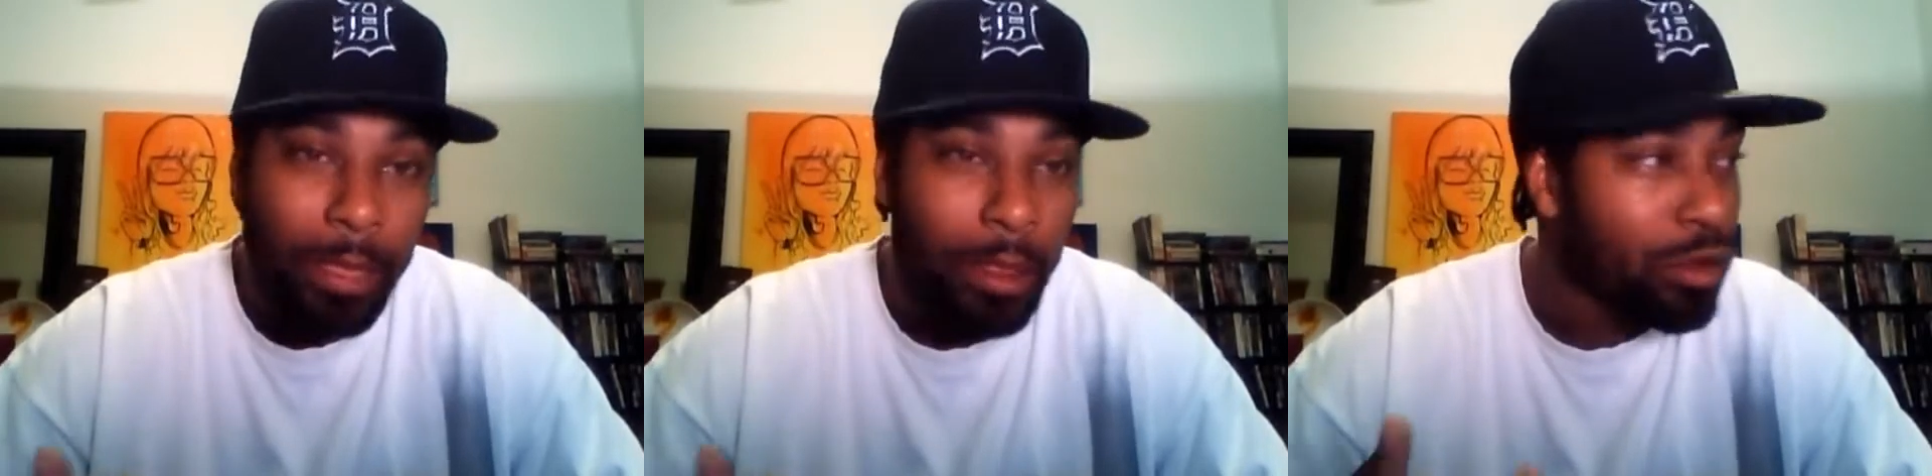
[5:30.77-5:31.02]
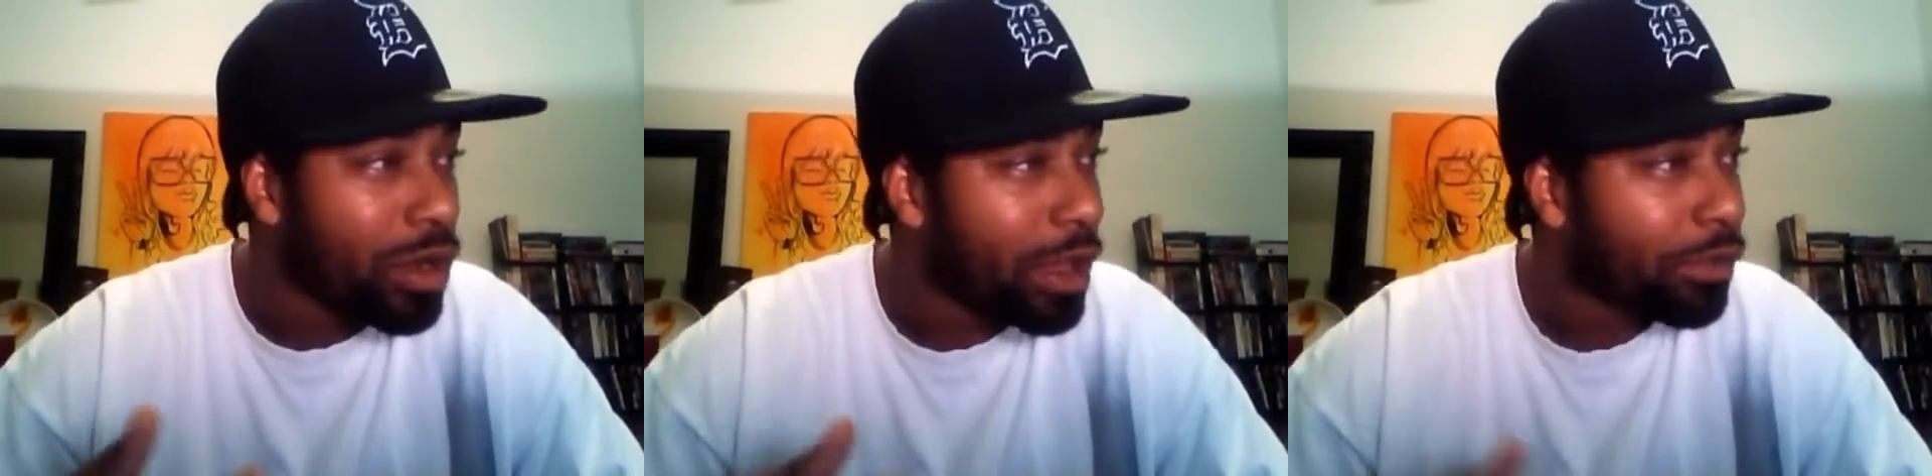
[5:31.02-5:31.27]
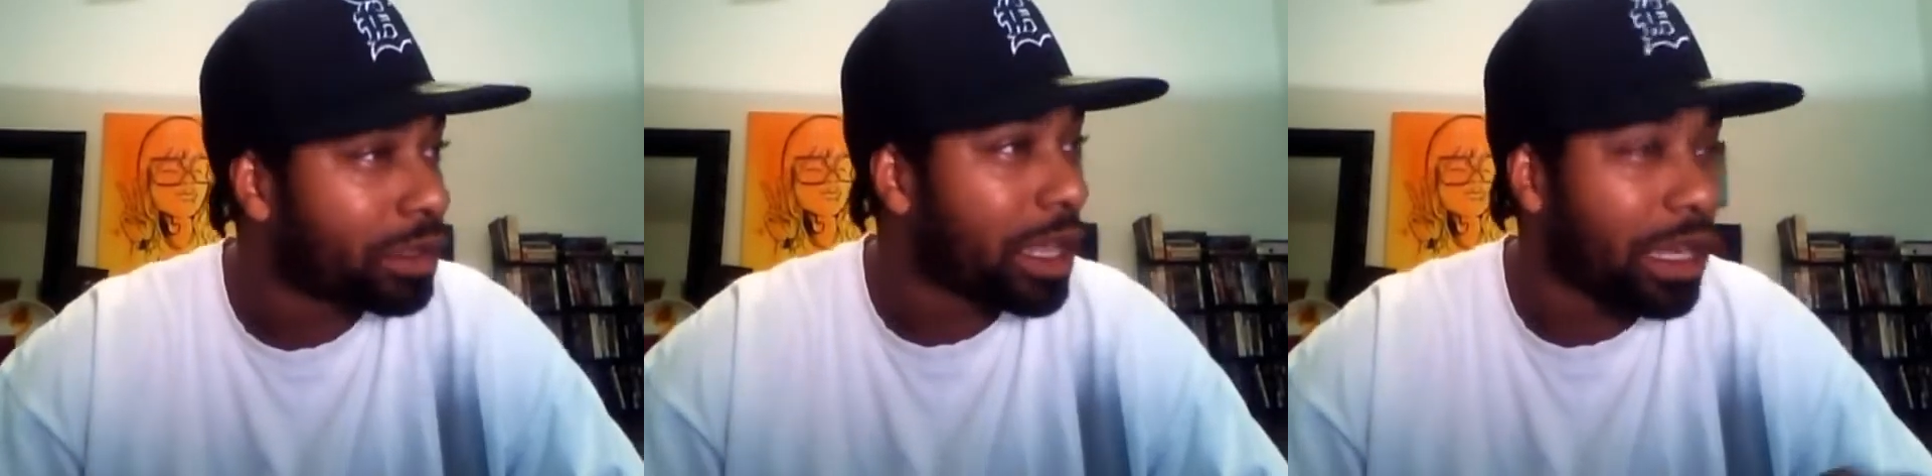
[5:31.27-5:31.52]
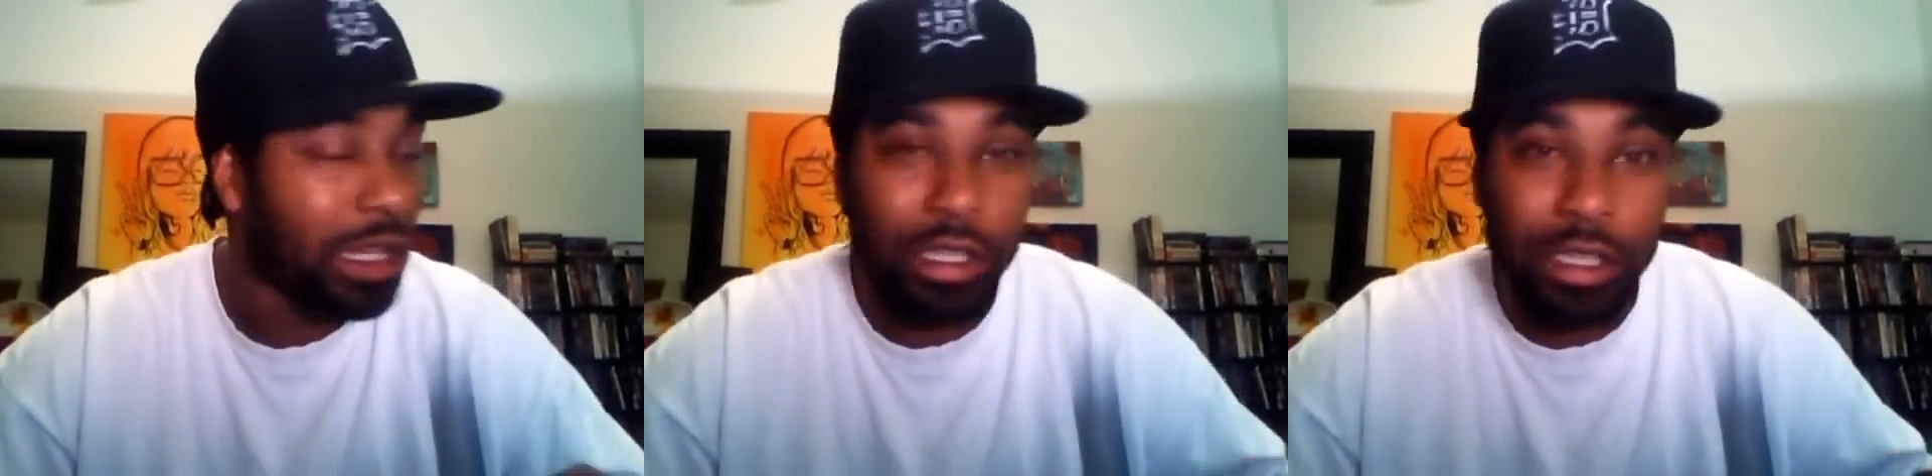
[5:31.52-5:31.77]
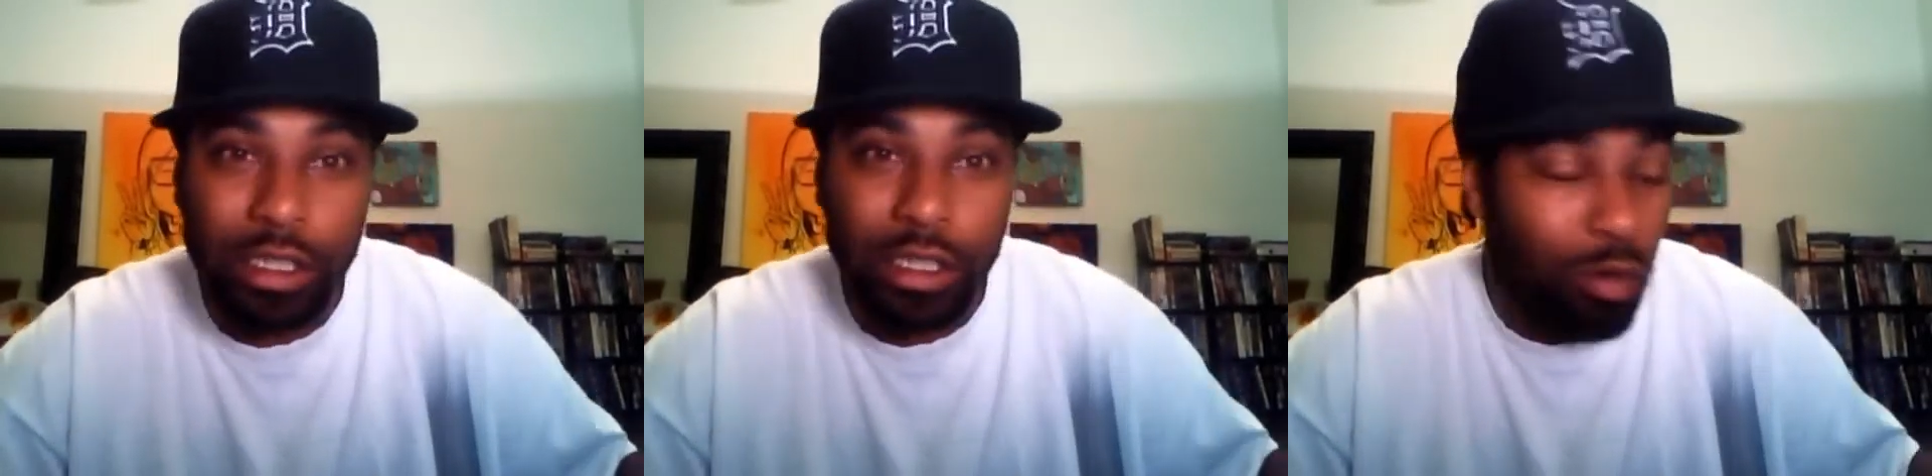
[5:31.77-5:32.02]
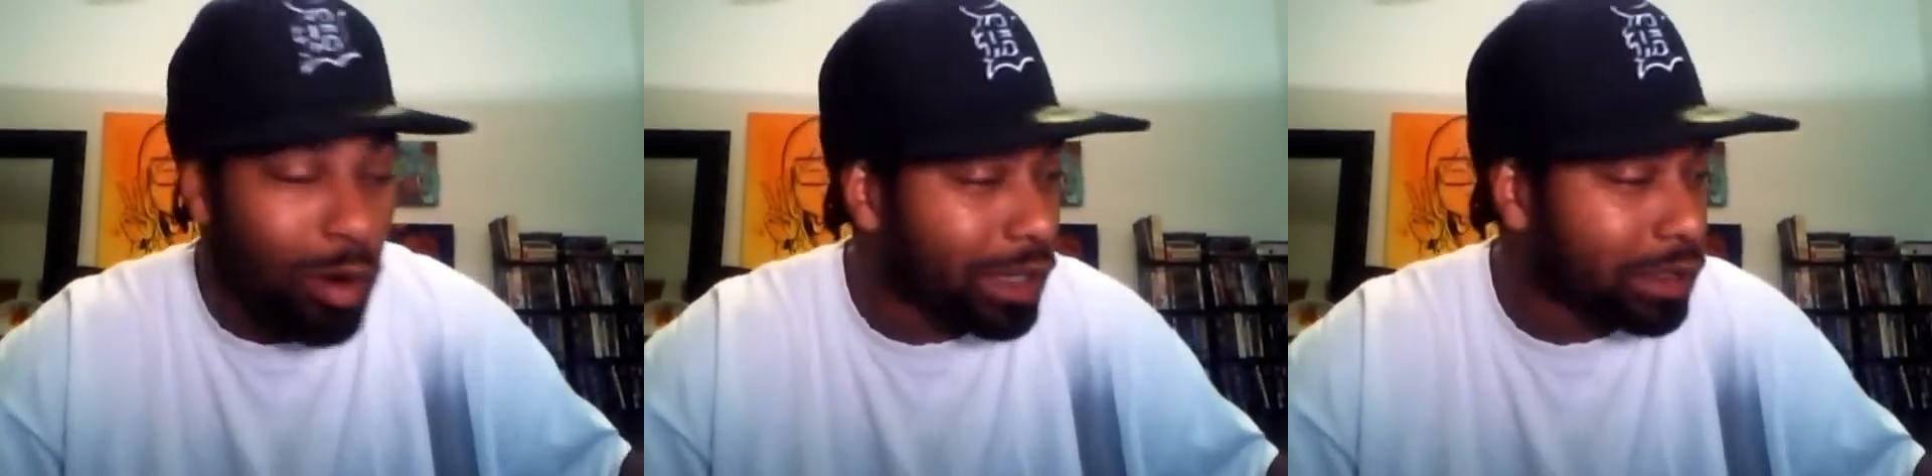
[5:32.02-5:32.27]
you never let a good
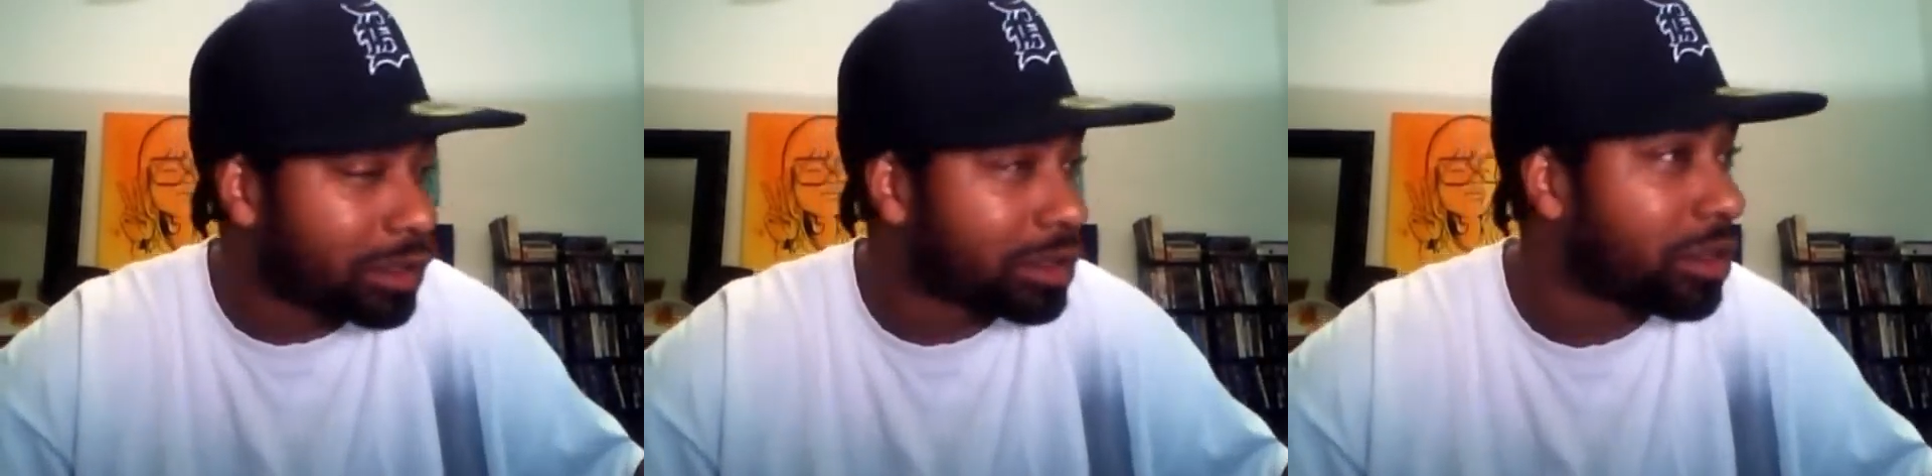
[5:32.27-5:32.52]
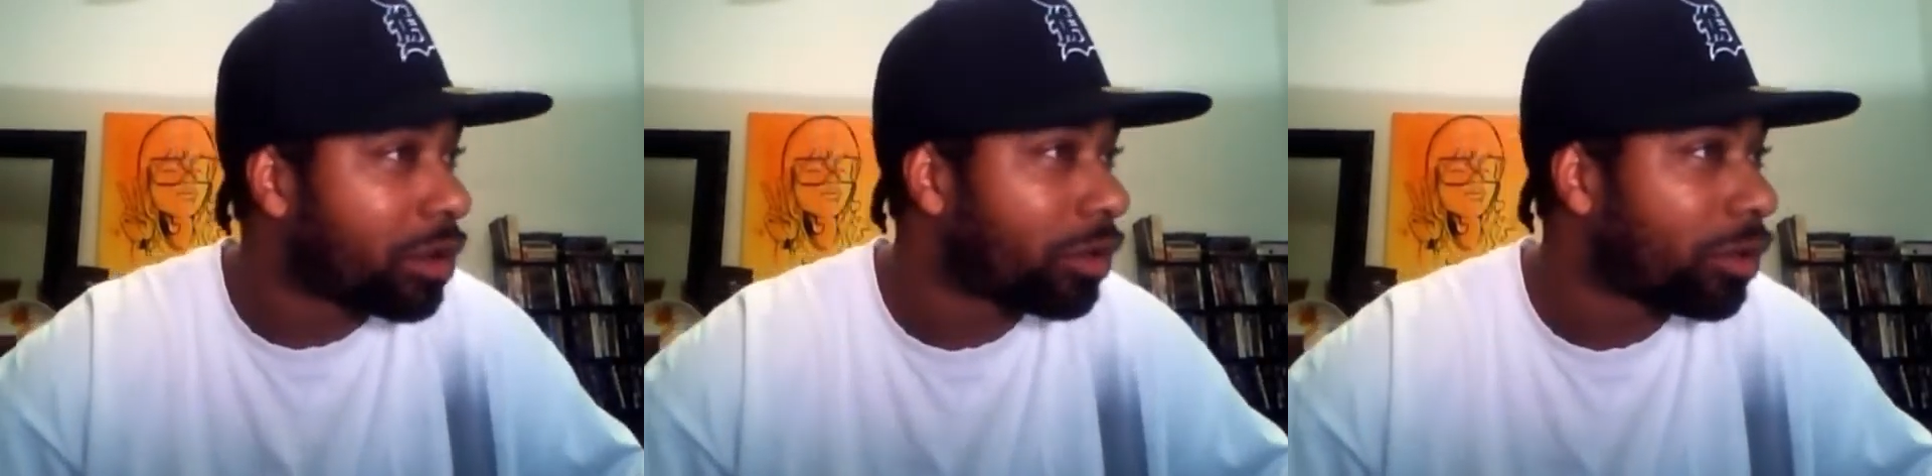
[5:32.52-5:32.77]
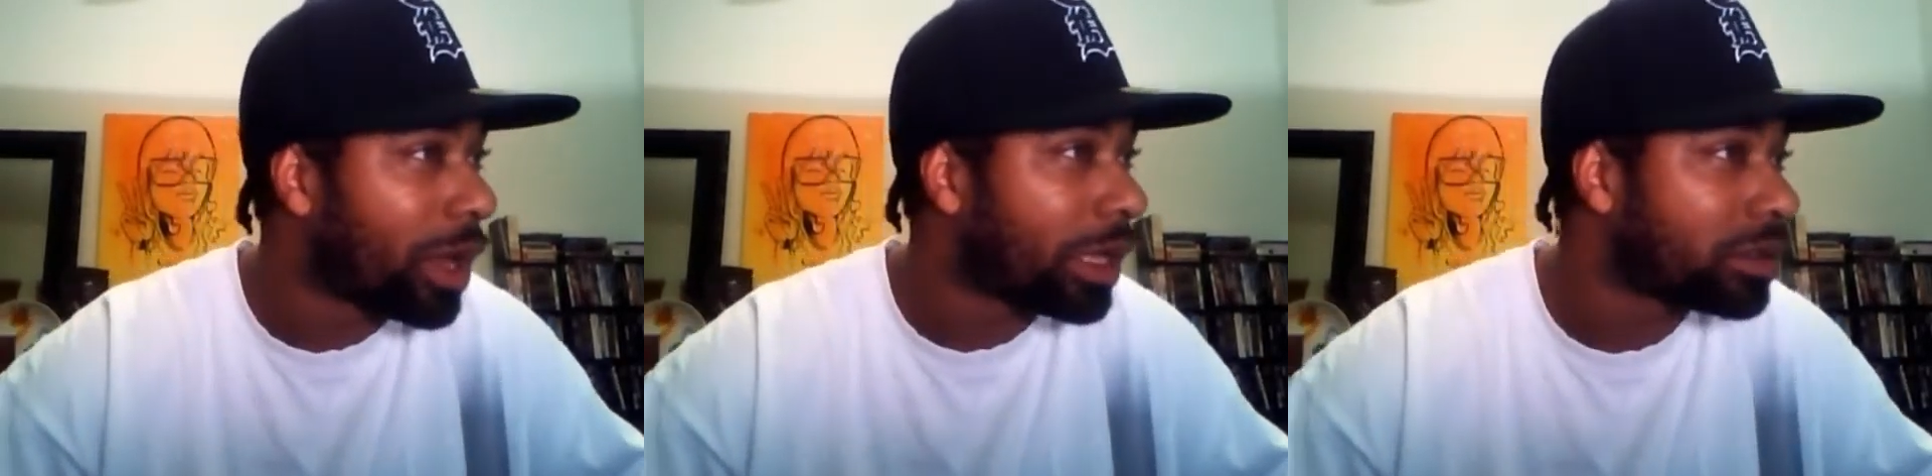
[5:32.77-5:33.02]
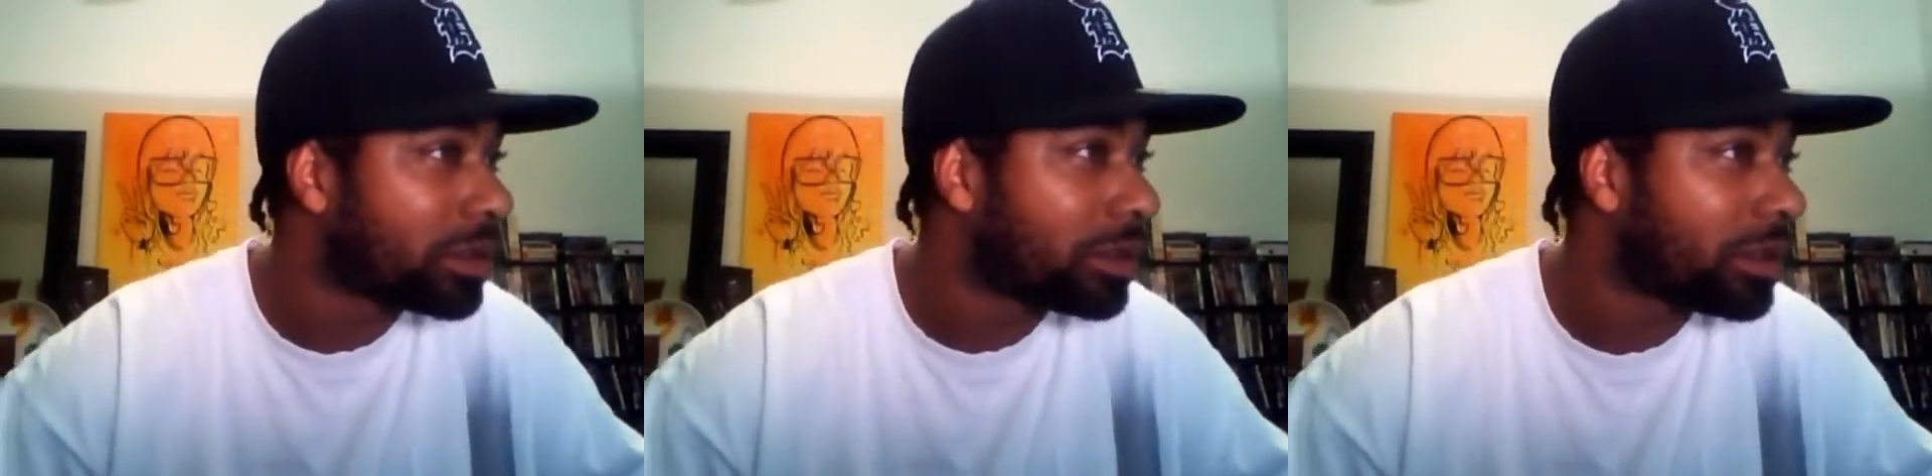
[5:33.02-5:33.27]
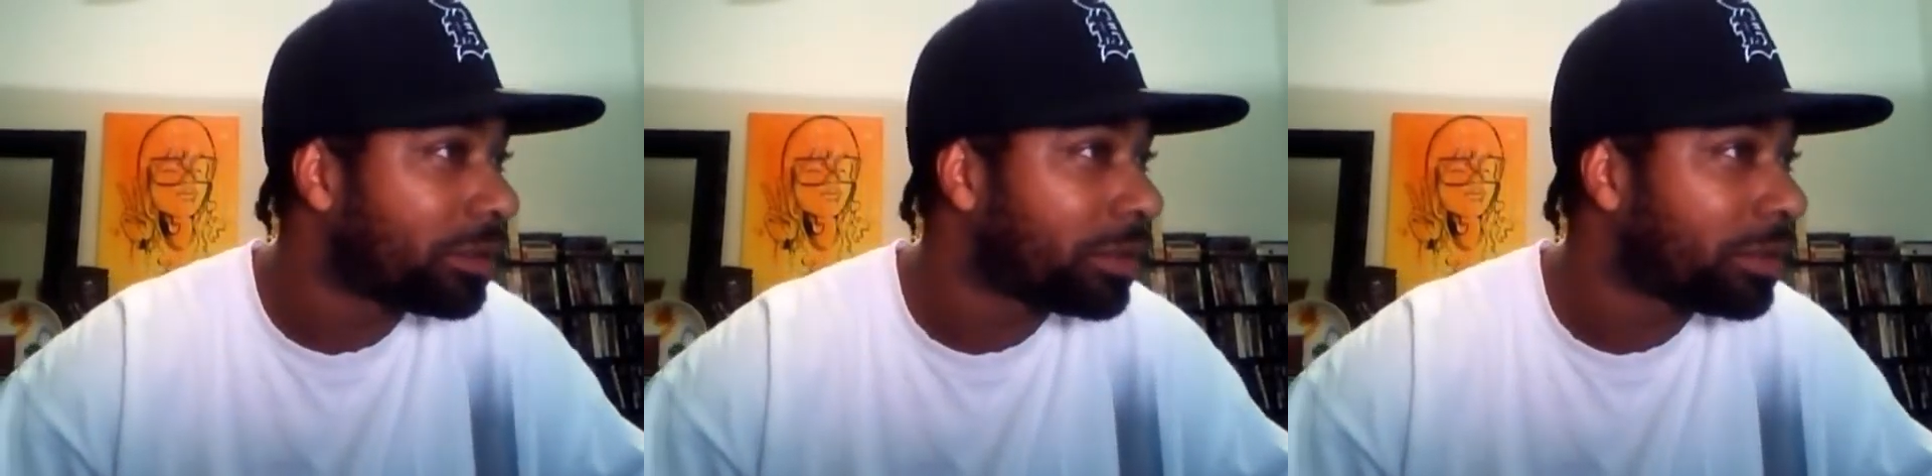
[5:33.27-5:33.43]
crisis go to waste.